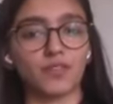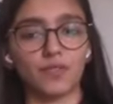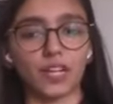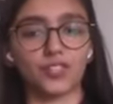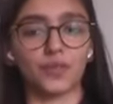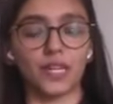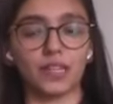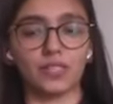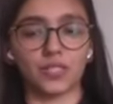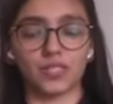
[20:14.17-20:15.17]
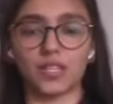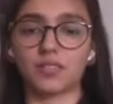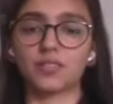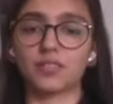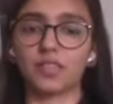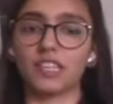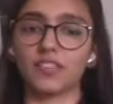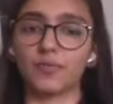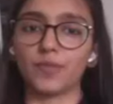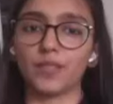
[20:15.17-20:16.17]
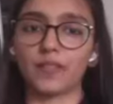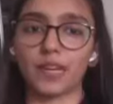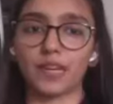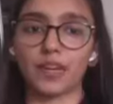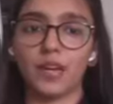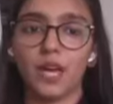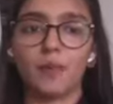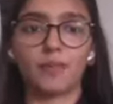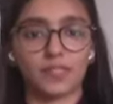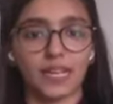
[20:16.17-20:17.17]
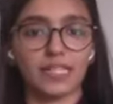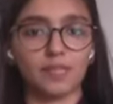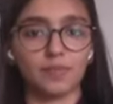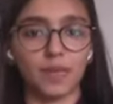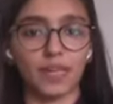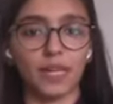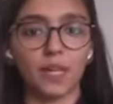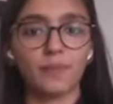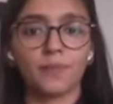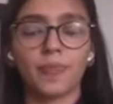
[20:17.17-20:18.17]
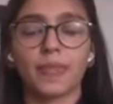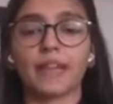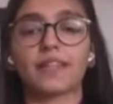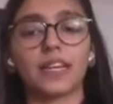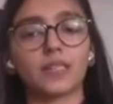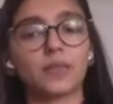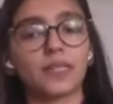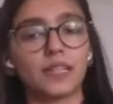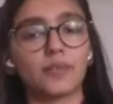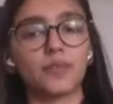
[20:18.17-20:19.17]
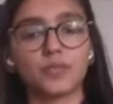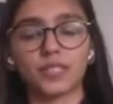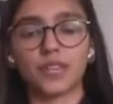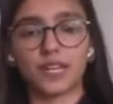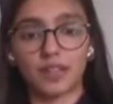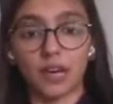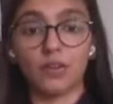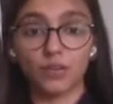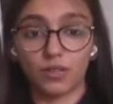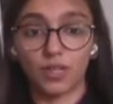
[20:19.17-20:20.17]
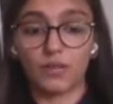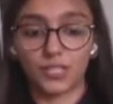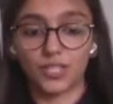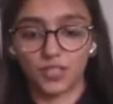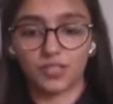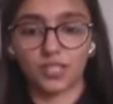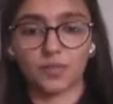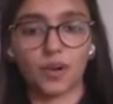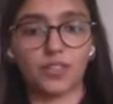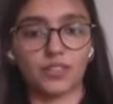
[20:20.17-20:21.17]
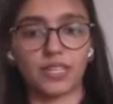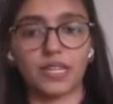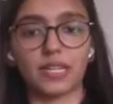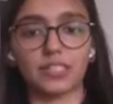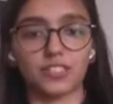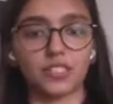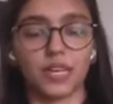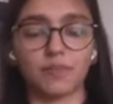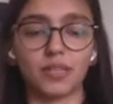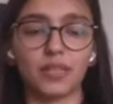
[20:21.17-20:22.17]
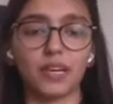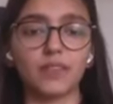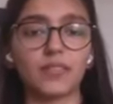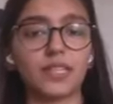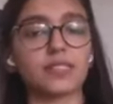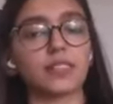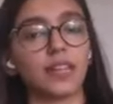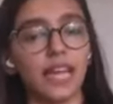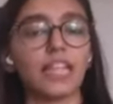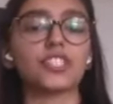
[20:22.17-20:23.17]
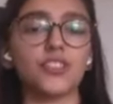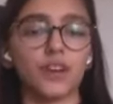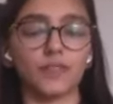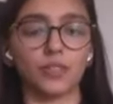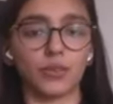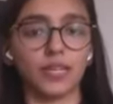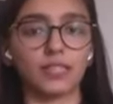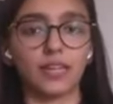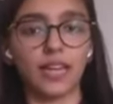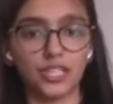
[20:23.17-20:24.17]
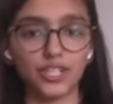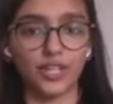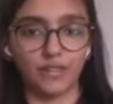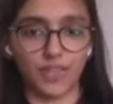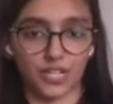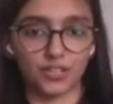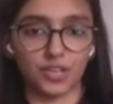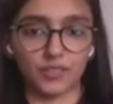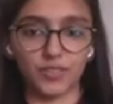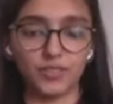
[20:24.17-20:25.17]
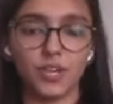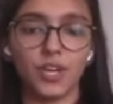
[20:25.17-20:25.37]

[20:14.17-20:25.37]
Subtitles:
fluctuating, so it doesn't really give me a very precise baking. And the other one that I'm using right now, in which the small tray that I just kept in the oven, that's an LG oven. Okay, it's an LG convection oven.